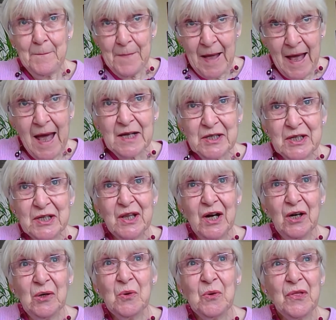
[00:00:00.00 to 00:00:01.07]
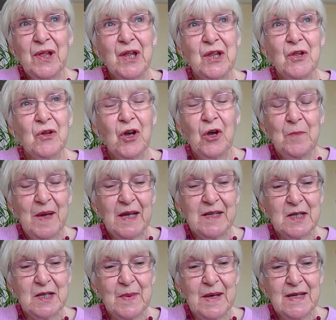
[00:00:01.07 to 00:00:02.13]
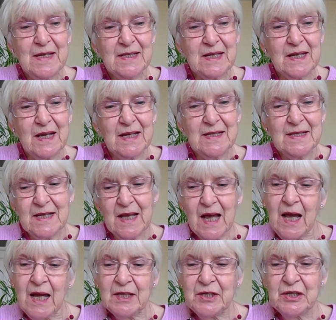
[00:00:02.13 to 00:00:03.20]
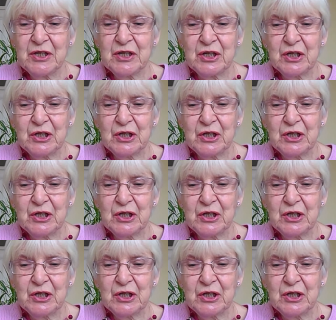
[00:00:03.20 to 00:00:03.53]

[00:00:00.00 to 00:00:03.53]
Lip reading: back to the whole thing. You go back to basics, and